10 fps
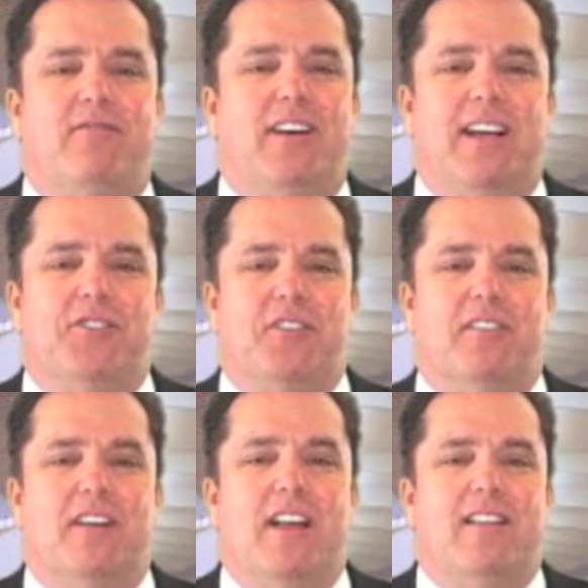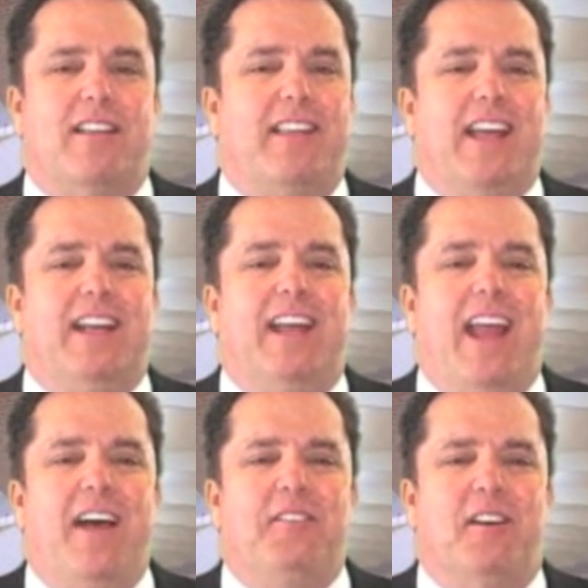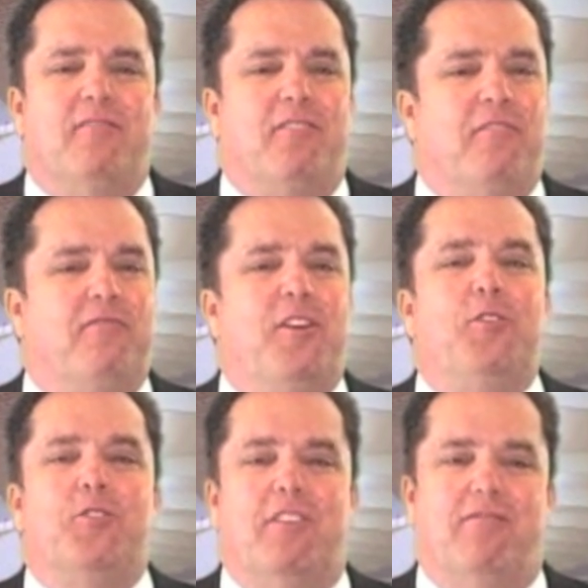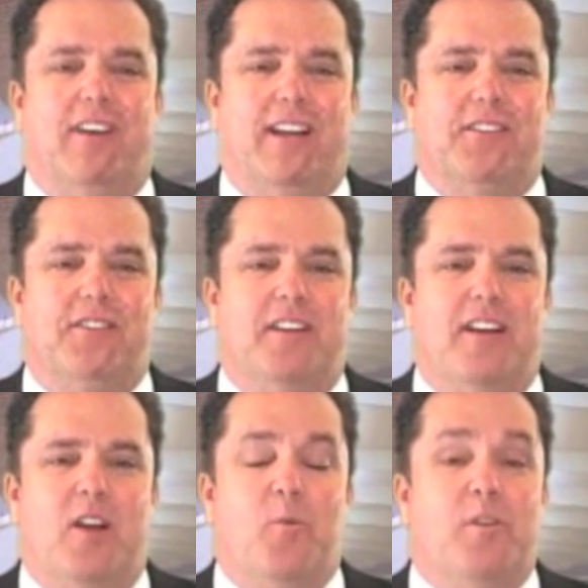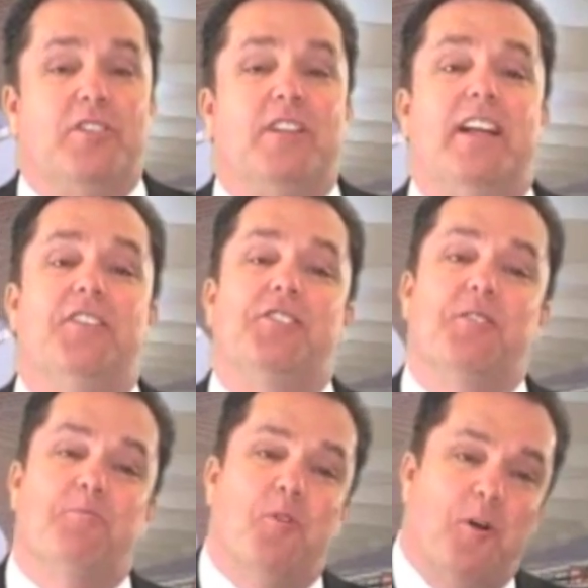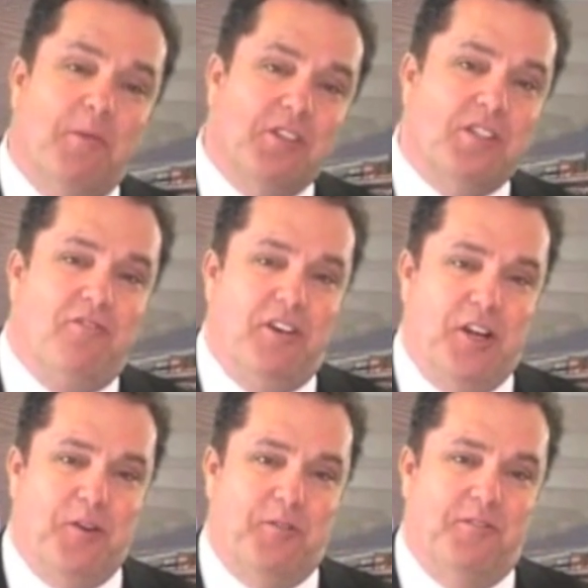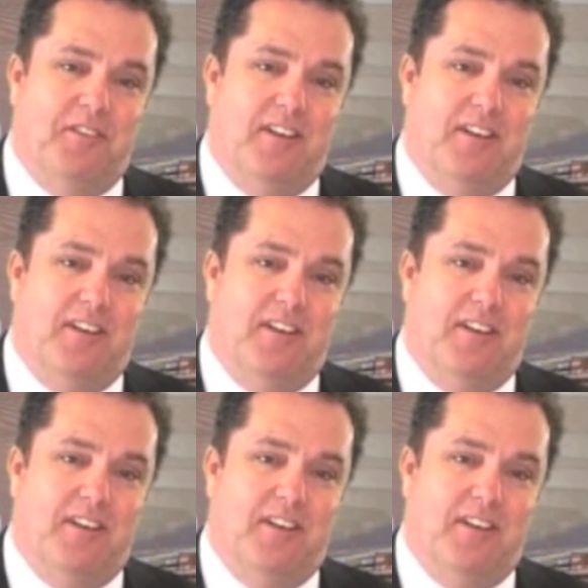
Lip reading: advisor that they can count on for future advice, which leads to more business for you.